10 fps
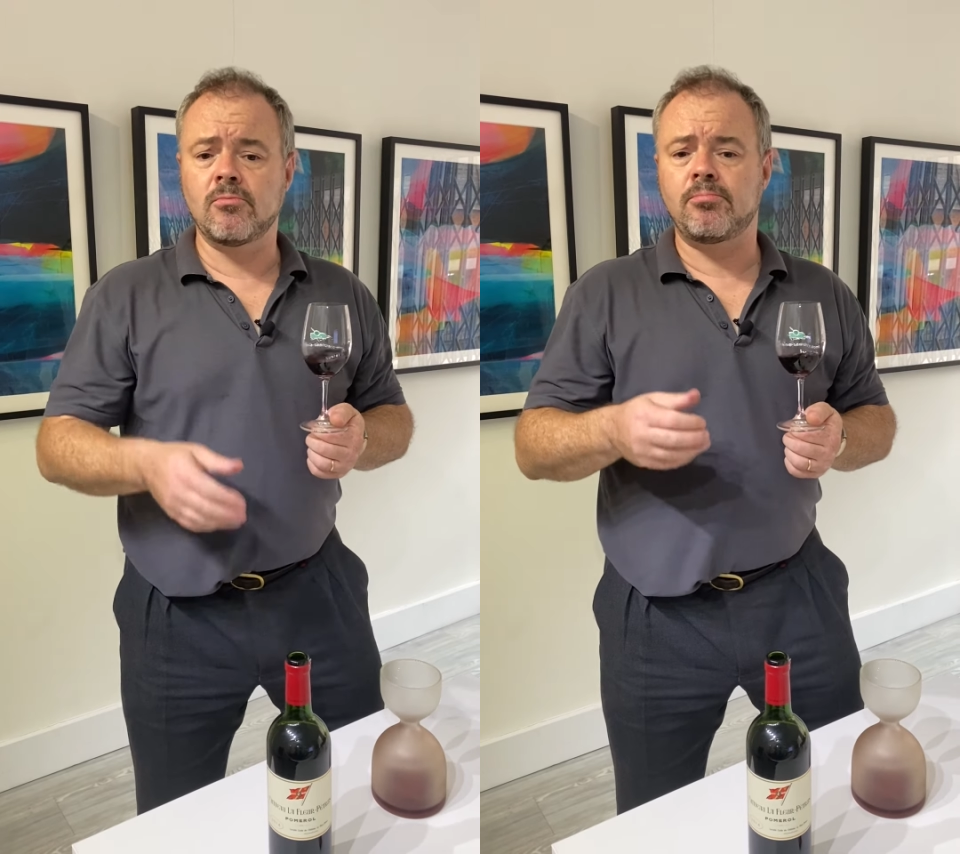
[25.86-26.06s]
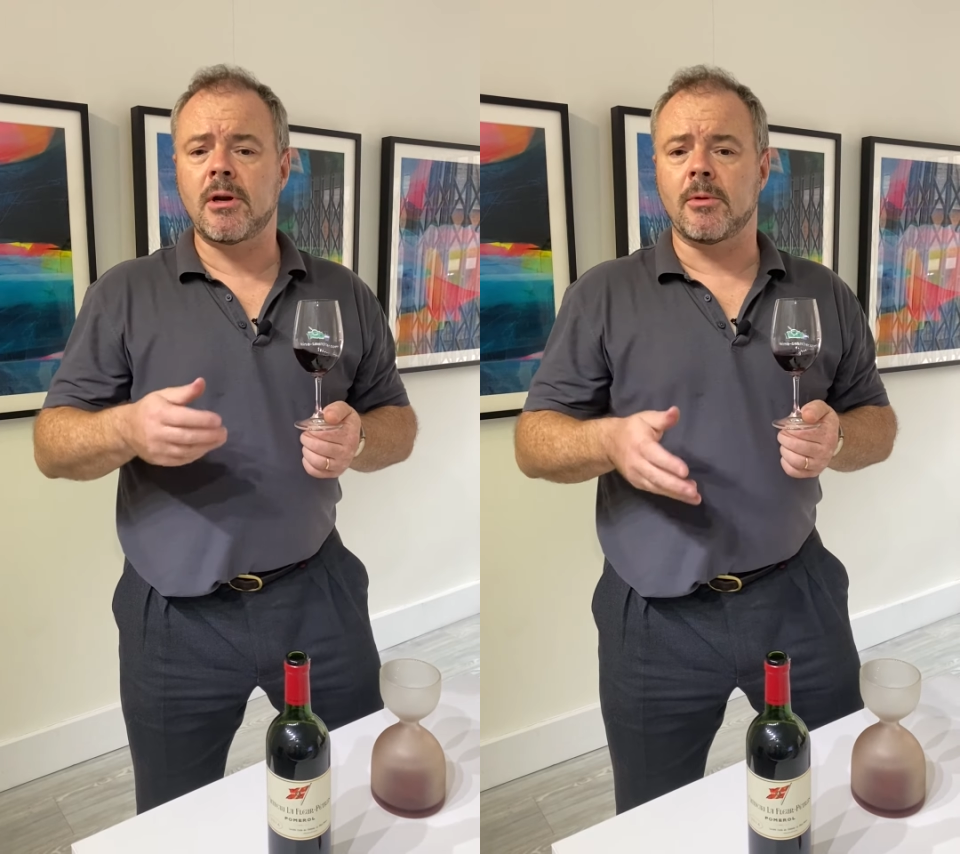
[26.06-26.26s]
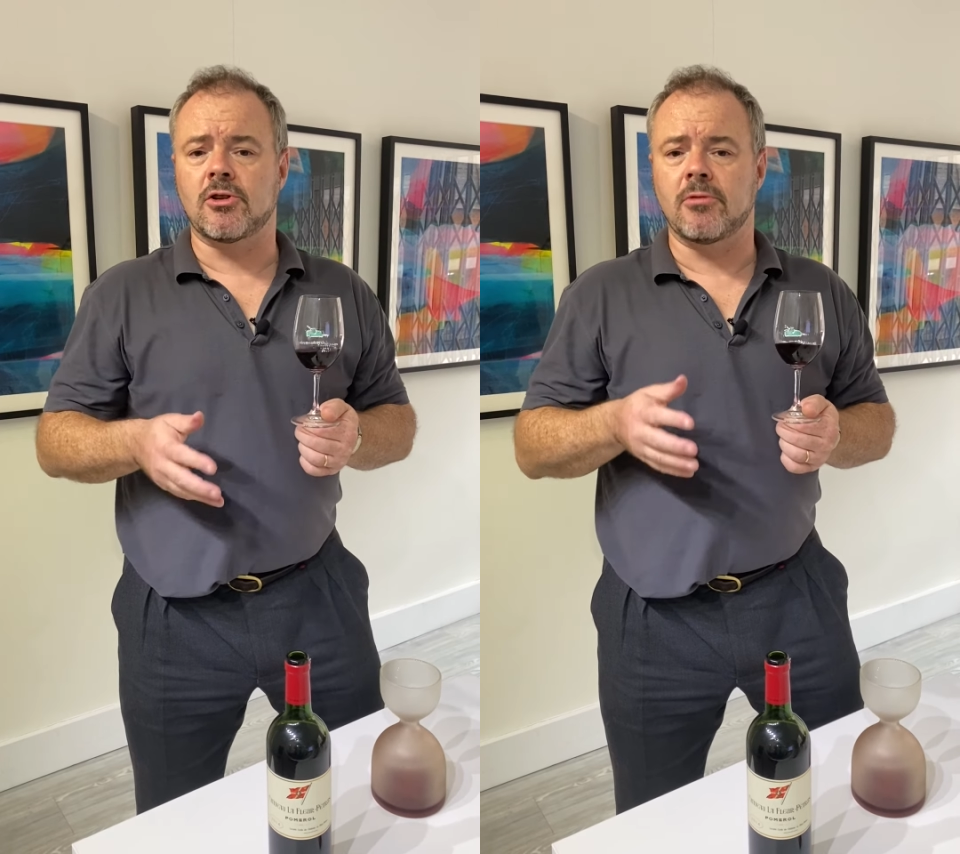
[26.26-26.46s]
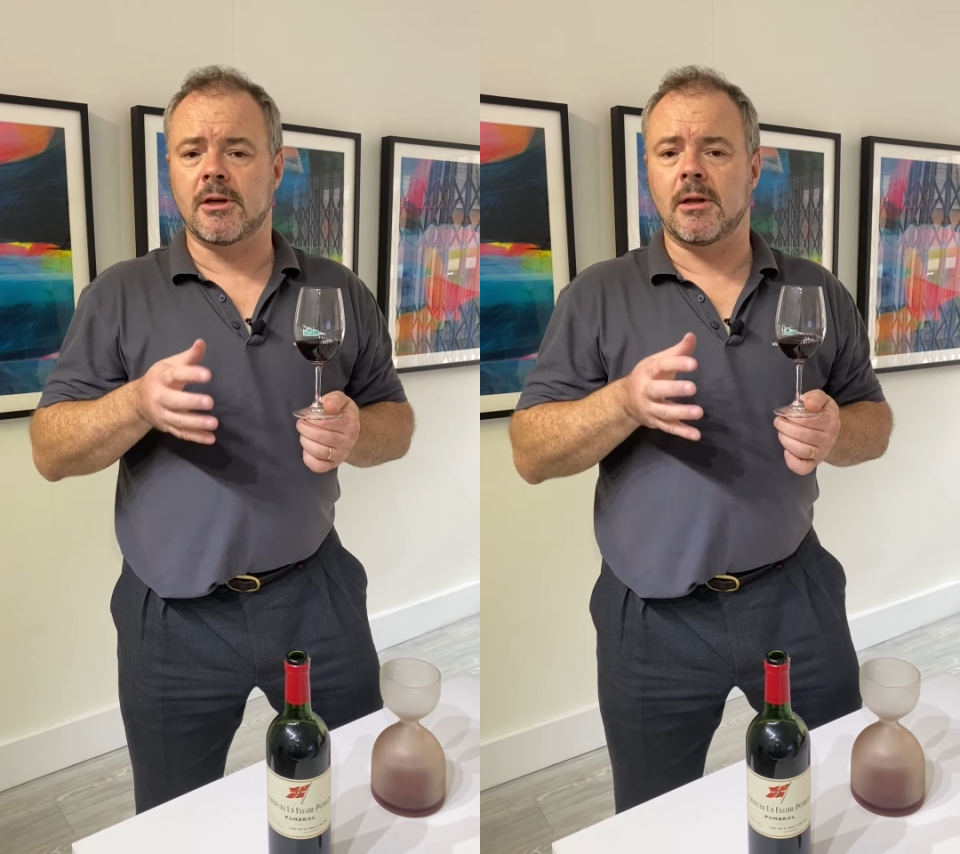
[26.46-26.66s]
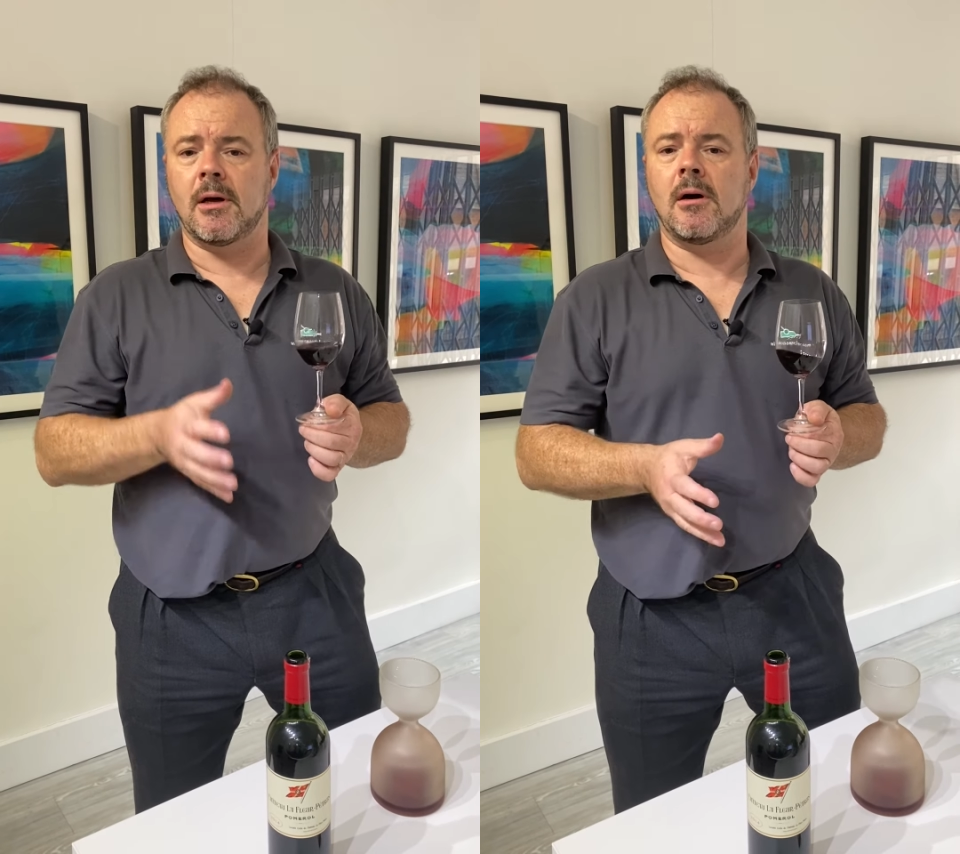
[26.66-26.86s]
pretty much right
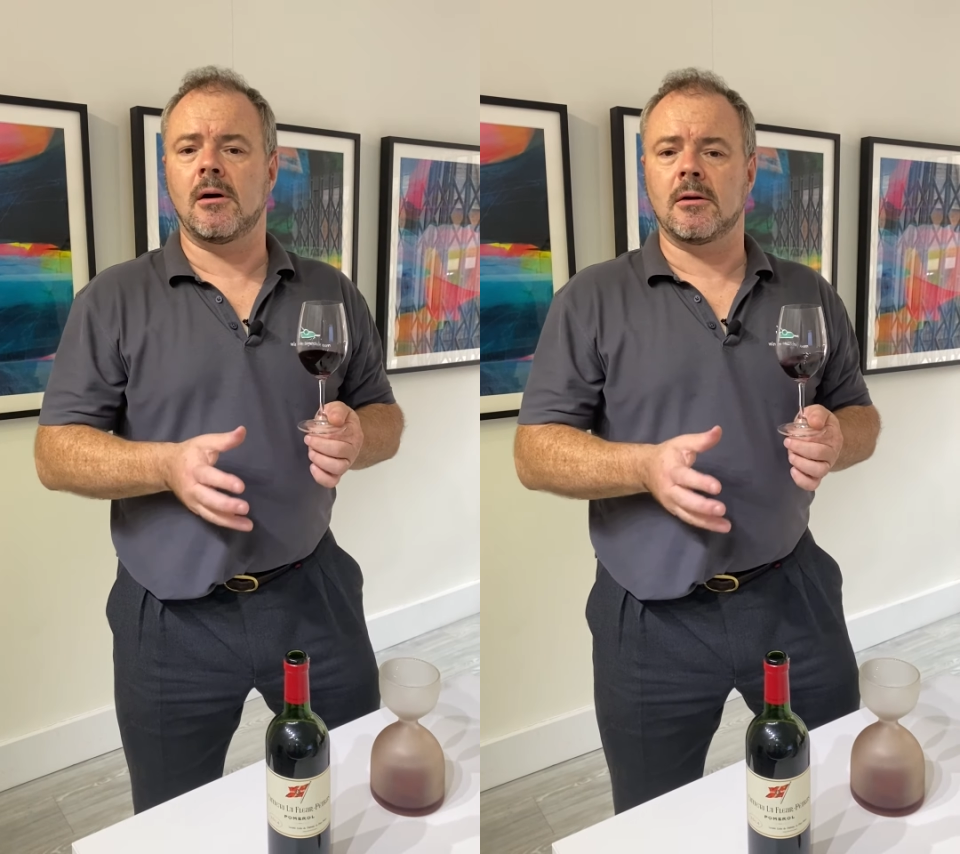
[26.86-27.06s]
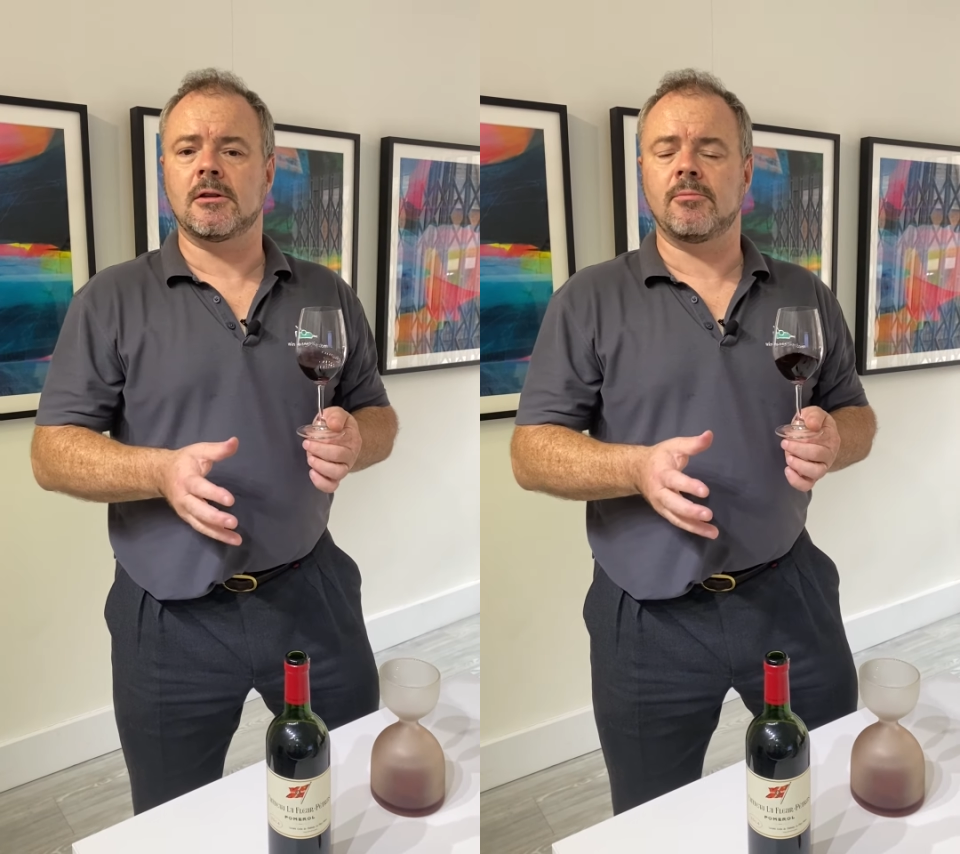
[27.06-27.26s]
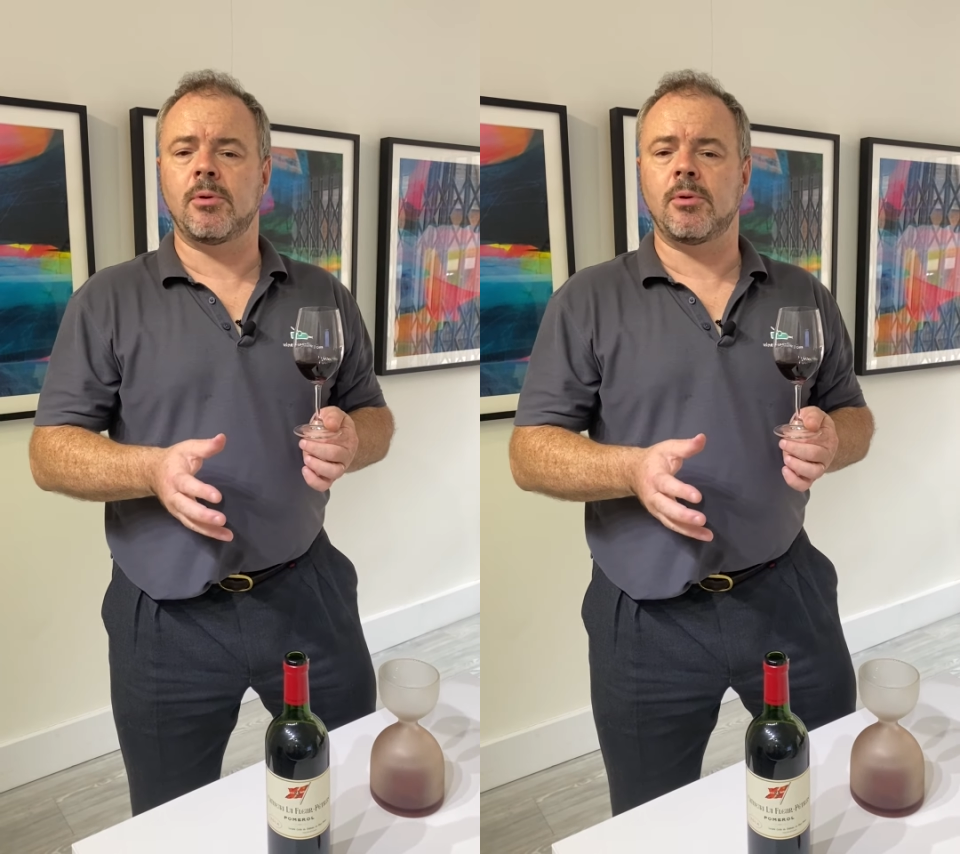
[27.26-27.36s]
in the heart of